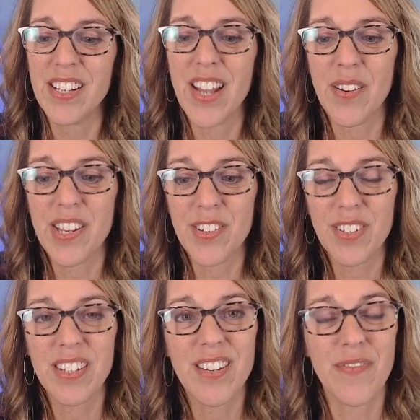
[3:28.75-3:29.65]
Now
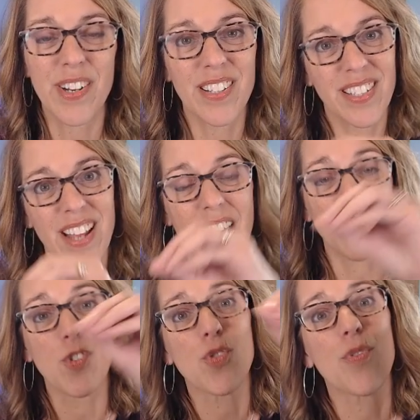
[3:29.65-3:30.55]
here's the difference.
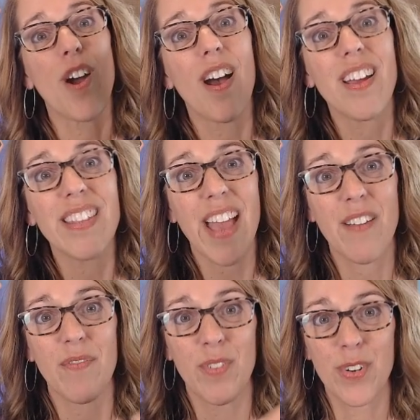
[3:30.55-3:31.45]
I've drawn
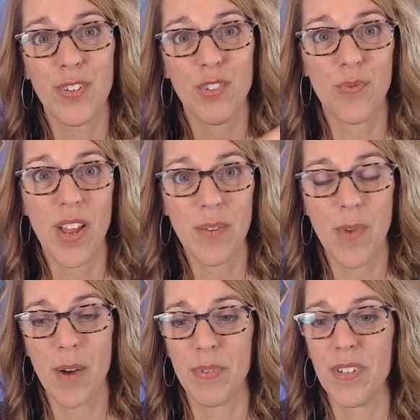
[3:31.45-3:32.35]
that first red
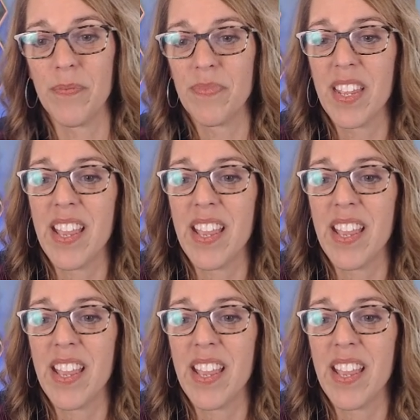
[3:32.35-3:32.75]
marble